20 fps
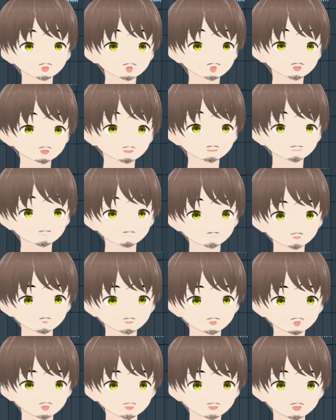ends. You
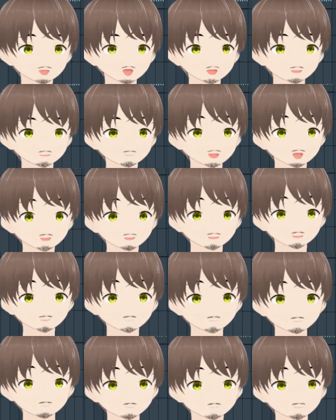know, it cuts out
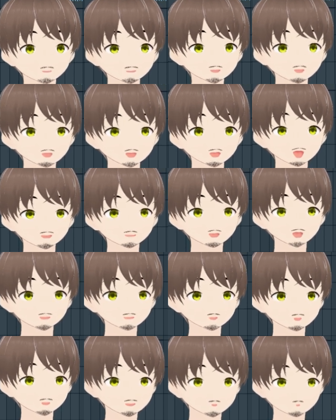
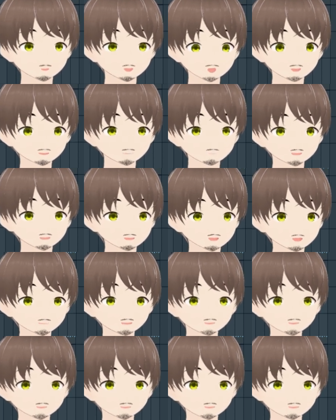more of the lows. This is just